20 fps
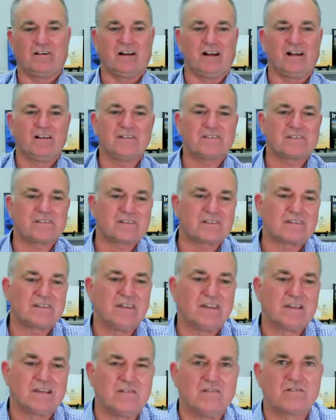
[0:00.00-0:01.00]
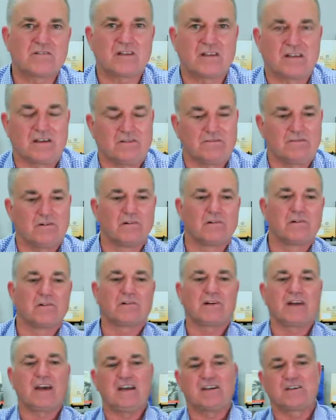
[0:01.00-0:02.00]
else, usually a rural
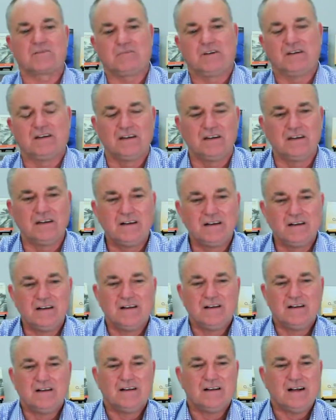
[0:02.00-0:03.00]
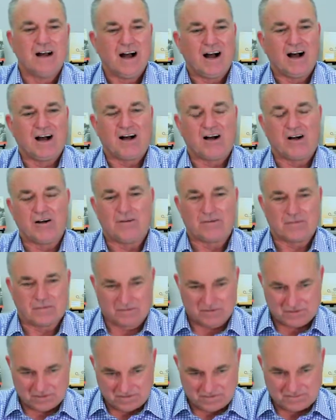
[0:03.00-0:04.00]
catchment,
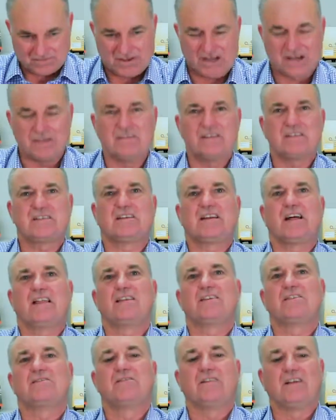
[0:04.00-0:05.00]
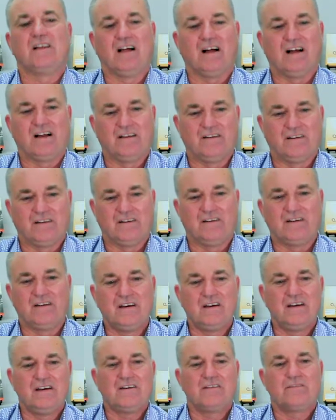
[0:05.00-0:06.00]
which farmers and others rely on
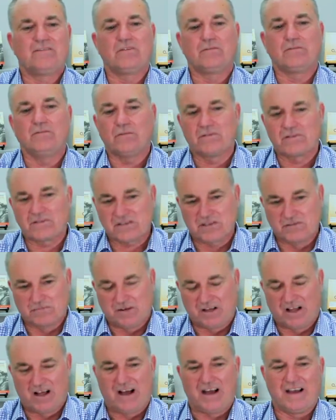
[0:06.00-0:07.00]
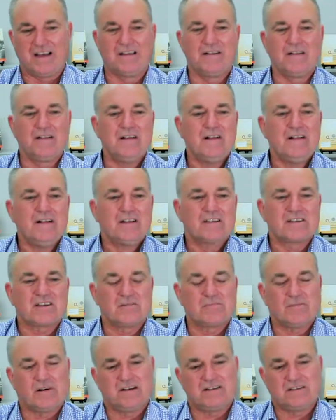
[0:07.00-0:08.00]
for water supply. So
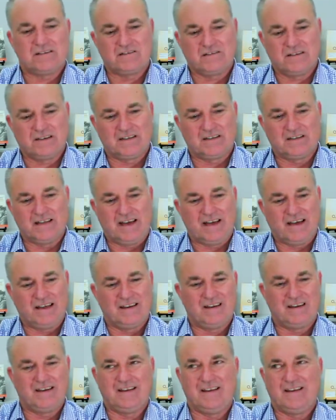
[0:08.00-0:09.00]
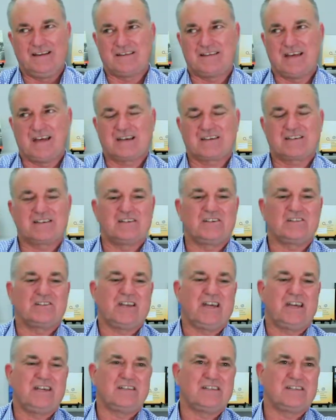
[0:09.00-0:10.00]
by doing that, it's actually
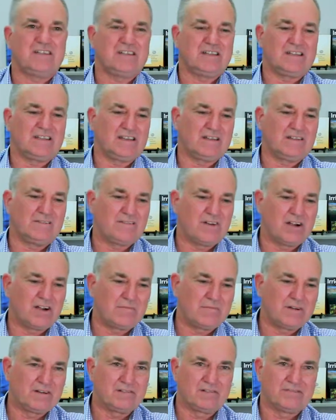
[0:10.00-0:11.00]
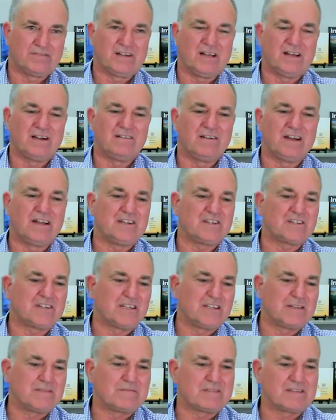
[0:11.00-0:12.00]
changing the environmental flow
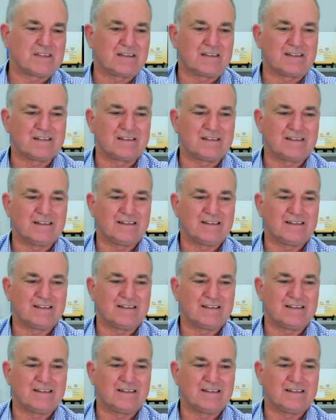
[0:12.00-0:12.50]
regimes in